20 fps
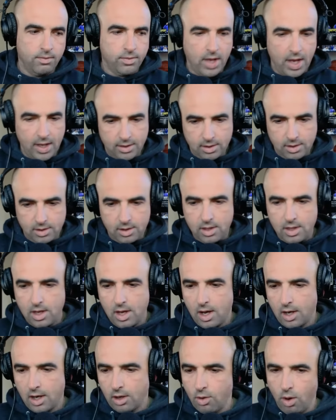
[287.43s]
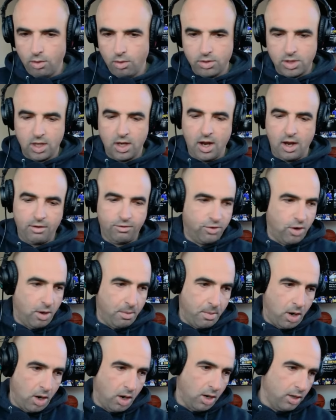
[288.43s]
That's the quote today
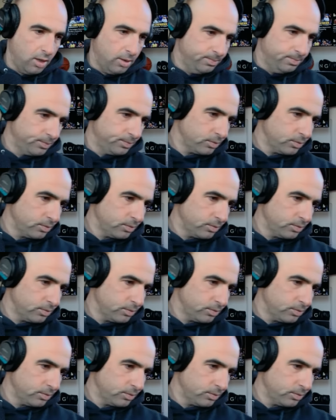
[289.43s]
from our